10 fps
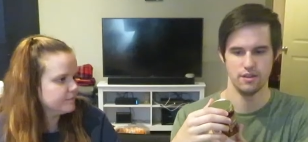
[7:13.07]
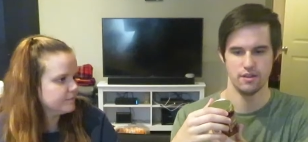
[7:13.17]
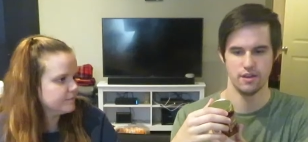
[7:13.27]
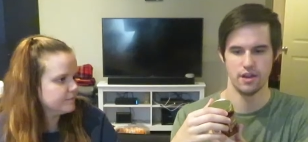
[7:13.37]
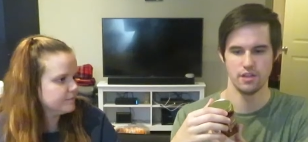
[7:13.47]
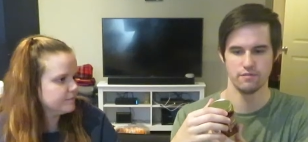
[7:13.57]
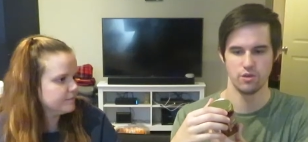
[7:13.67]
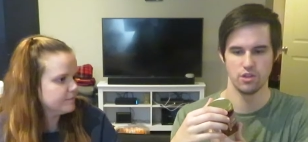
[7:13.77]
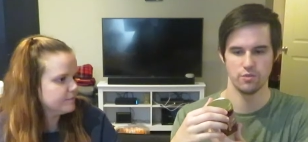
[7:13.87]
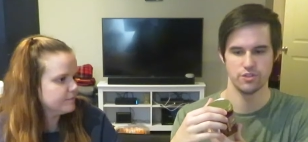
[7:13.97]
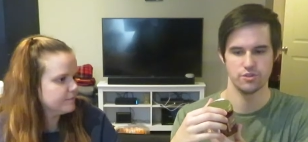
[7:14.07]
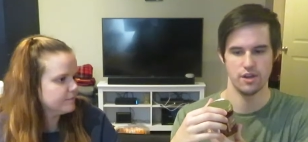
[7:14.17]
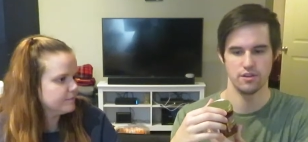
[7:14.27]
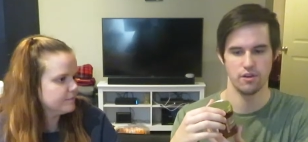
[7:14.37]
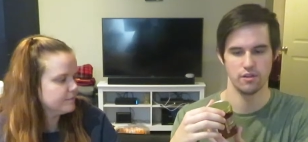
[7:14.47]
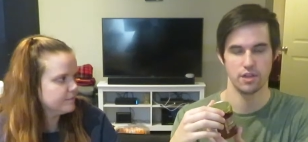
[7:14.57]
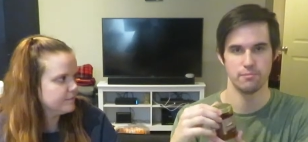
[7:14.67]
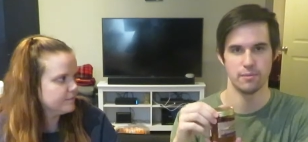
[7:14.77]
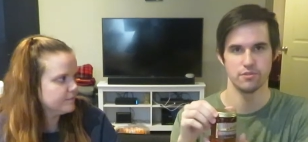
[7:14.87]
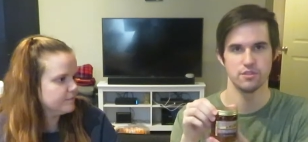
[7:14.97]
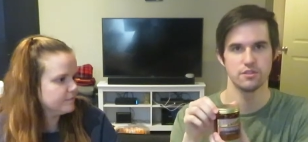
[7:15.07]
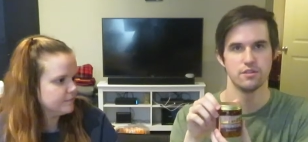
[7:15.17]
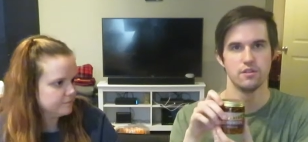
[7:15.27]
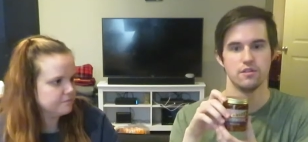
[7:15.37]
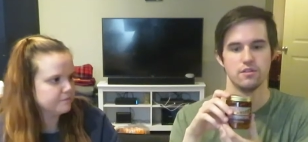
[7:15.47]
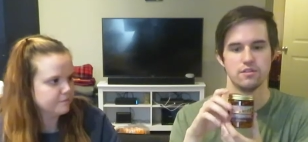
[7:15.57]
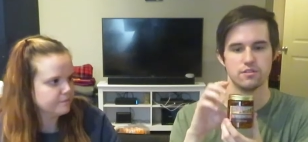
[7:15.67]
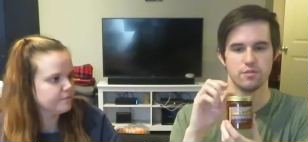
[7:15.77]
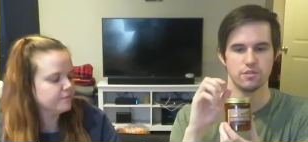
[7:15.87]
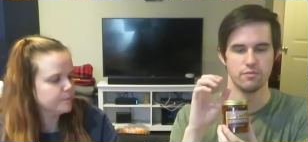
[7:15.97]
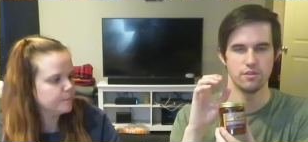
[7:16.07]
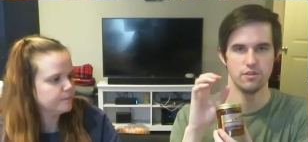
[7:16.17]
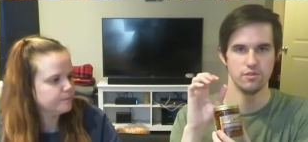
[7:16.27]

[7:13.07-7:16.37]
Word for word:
Speaker 1: uh, an olive oil with dried garlic and peppers. So it's something that